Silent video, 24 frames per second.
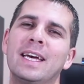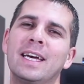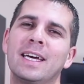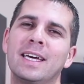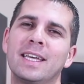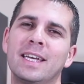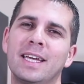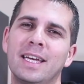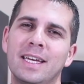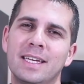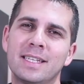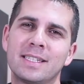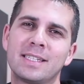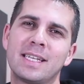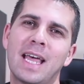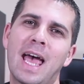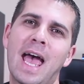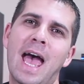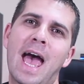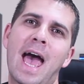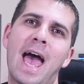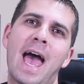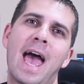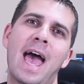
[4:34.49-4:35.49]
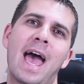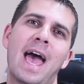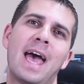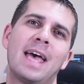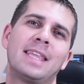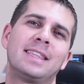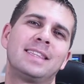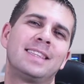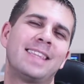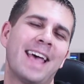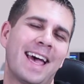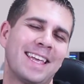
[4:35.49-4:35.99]
it is,
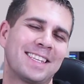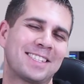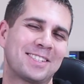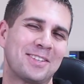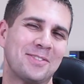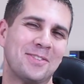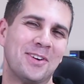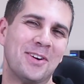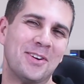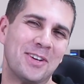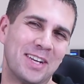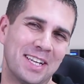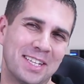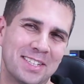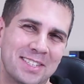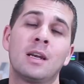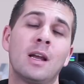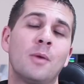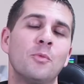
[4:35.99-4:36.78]
and that's about it.